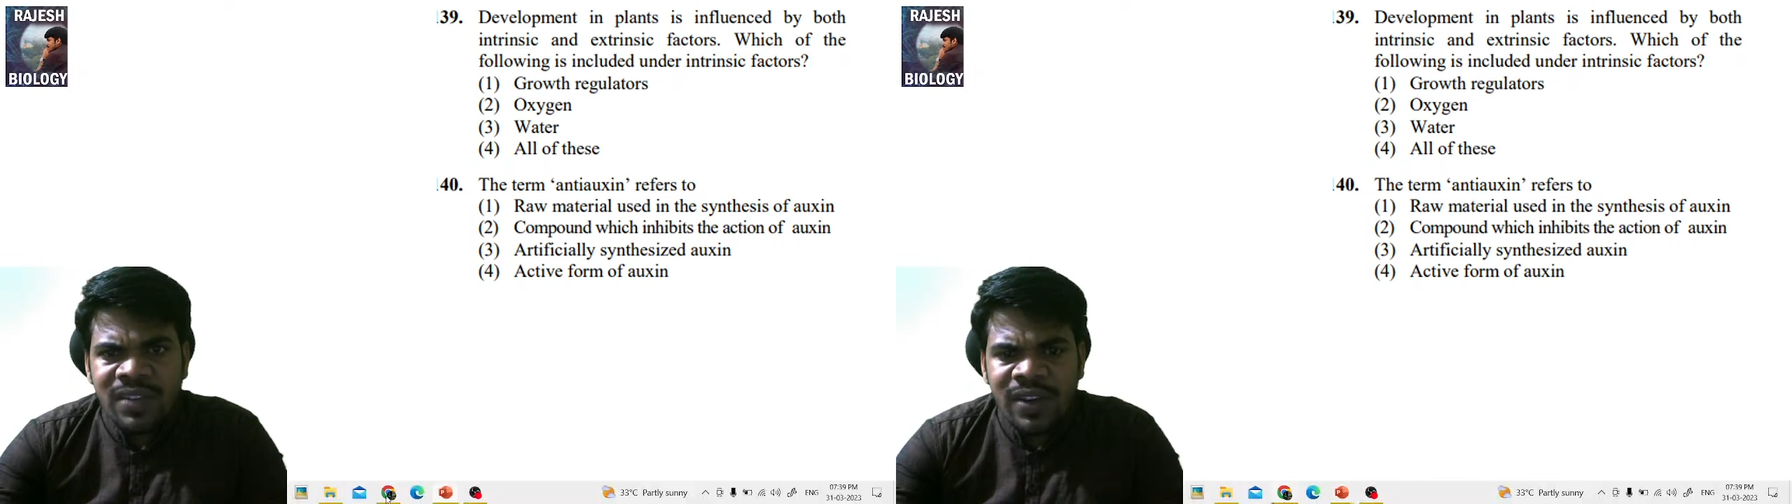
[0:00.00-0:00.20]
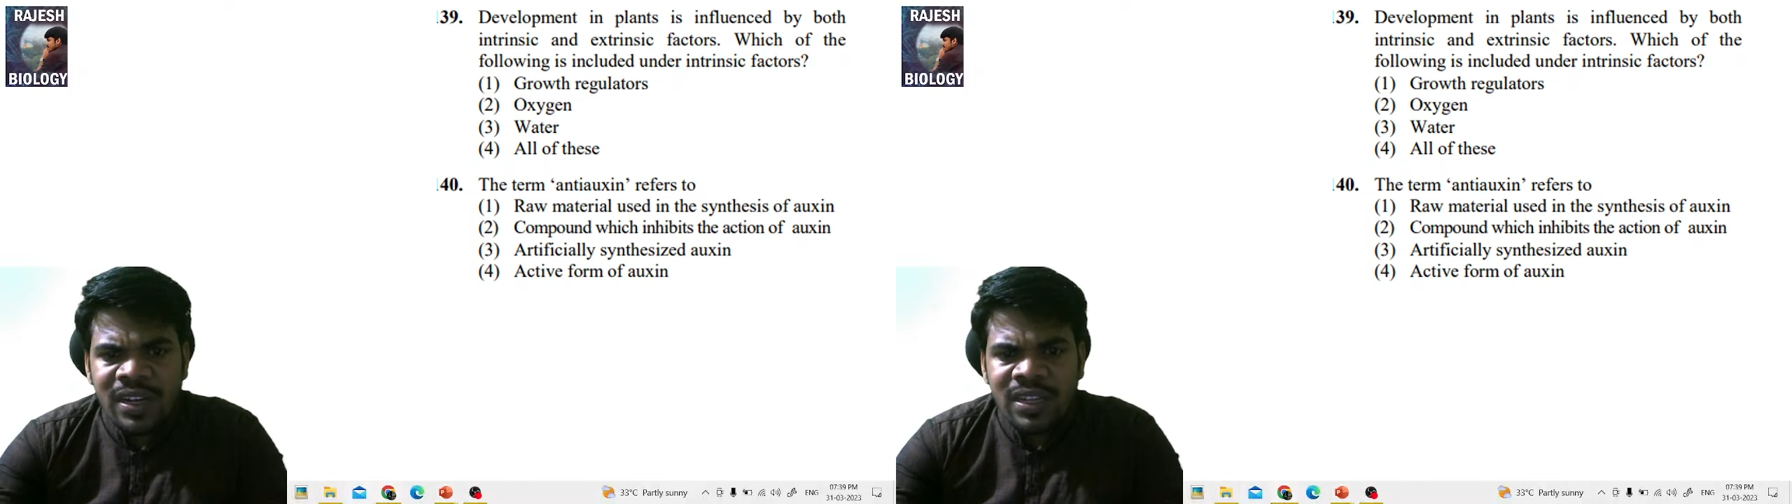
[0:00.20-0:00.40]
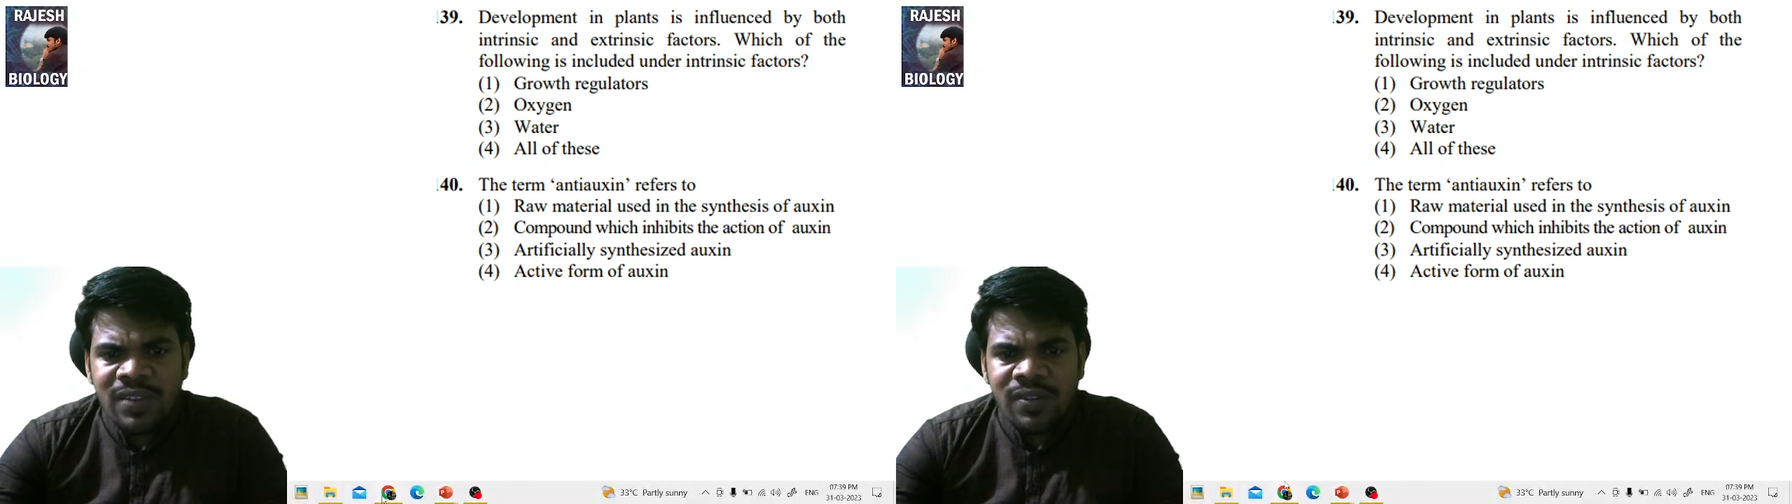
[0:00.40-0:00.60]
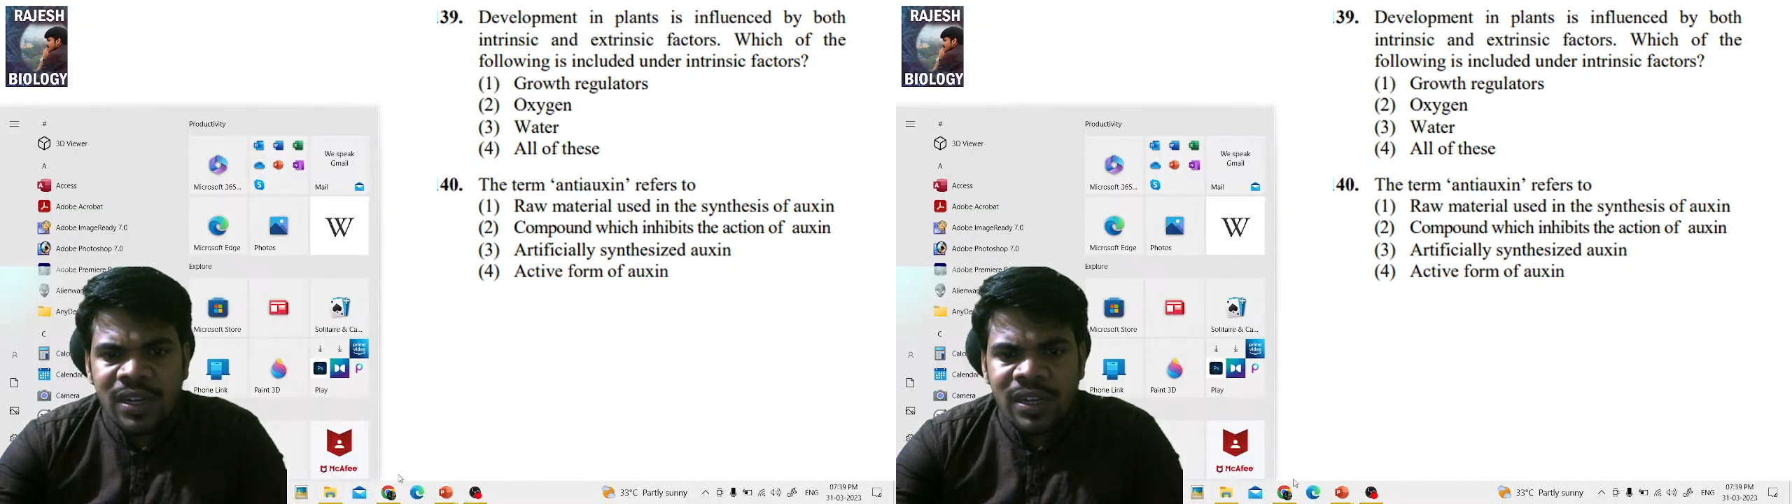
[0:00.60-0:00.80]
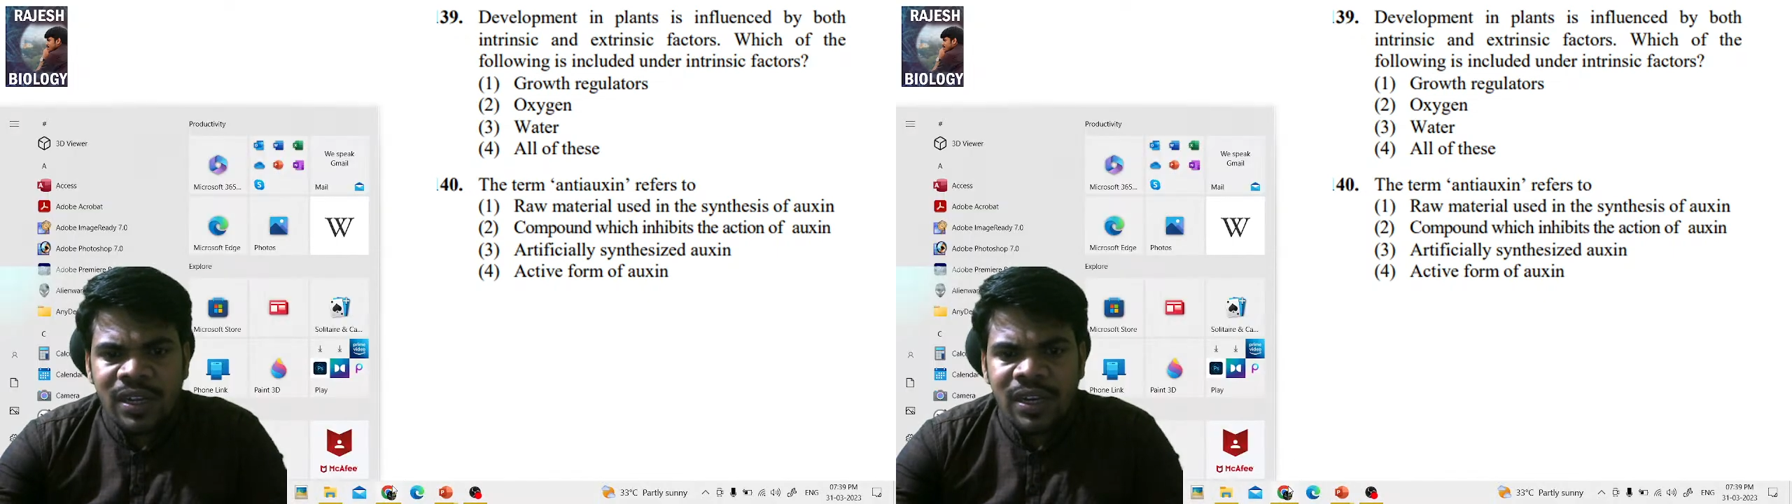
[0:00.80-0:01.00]
factors of
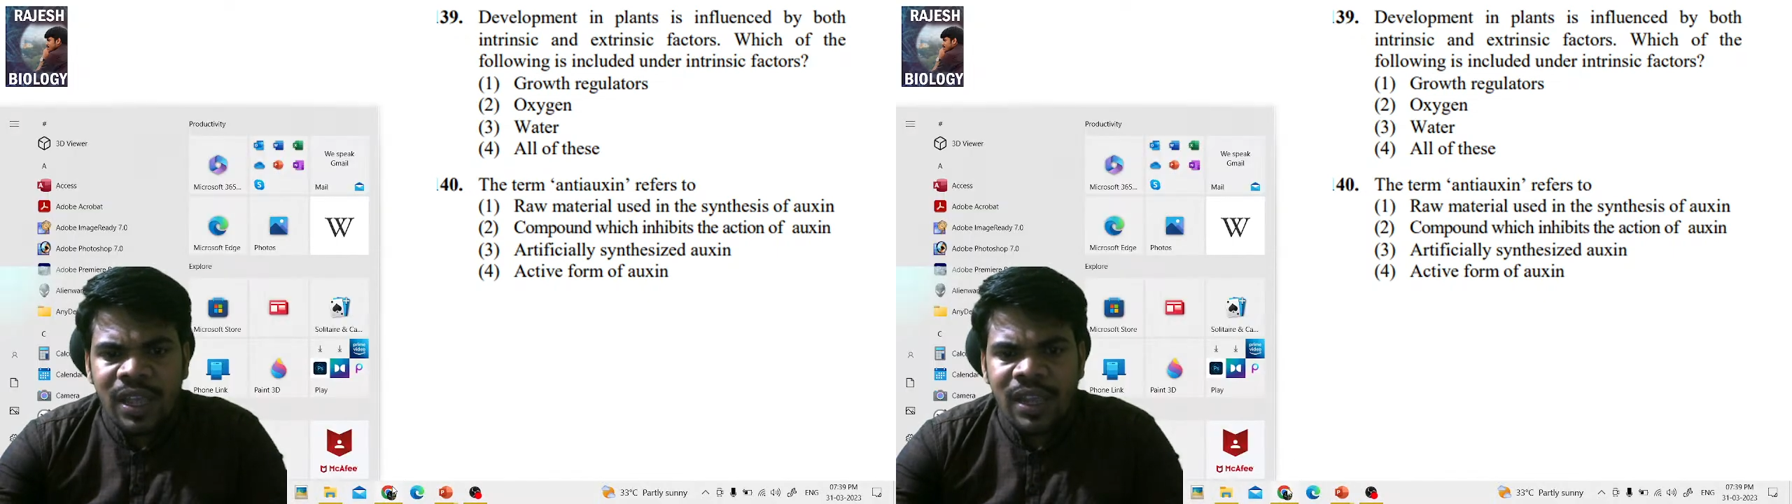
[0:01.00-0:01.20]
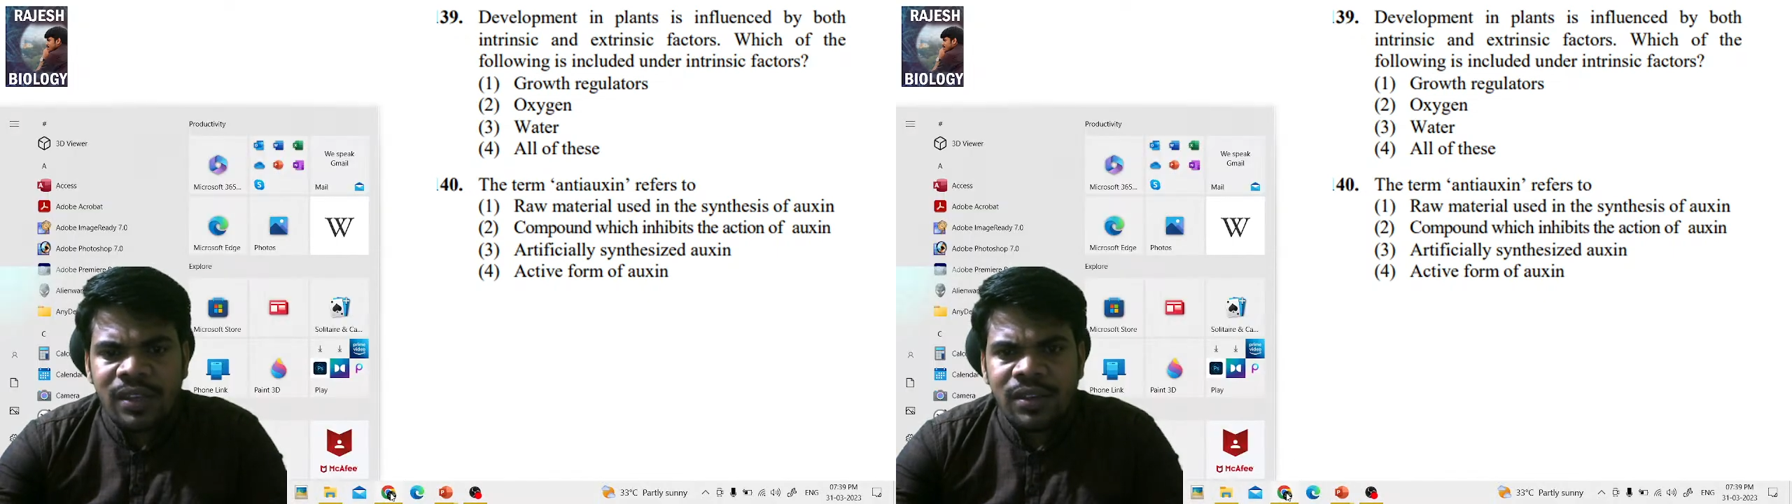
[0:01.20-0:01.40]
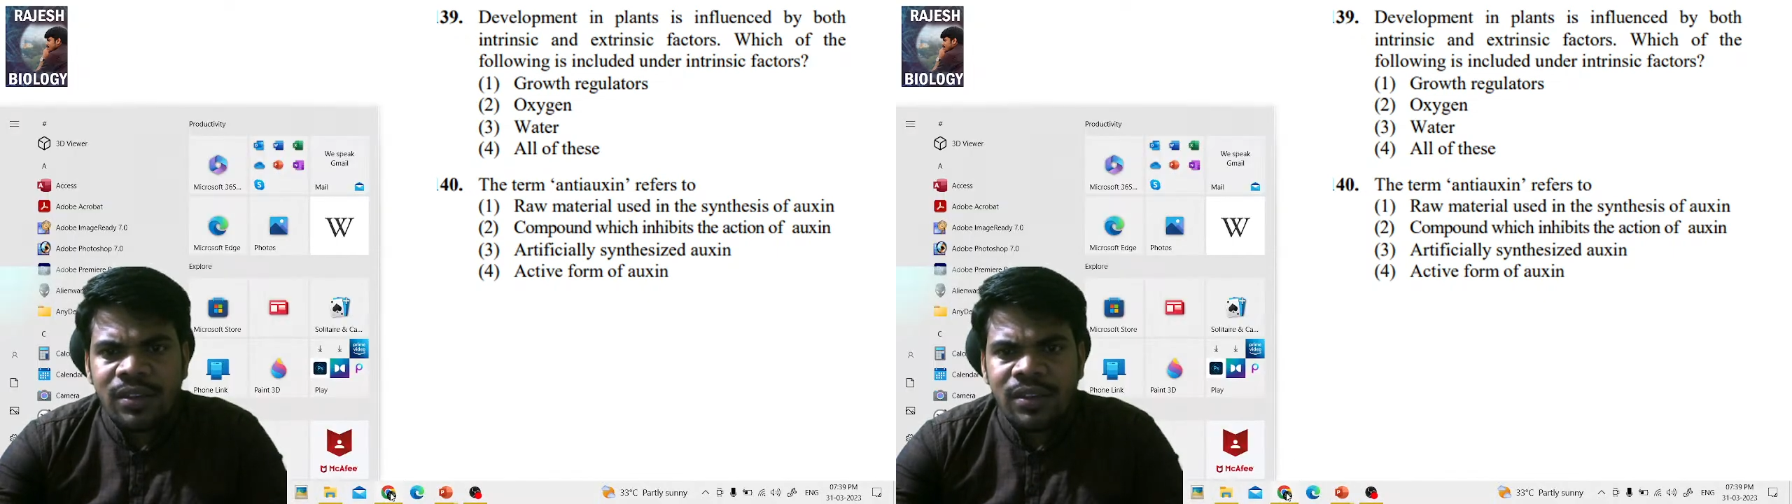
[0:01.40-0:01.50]
39th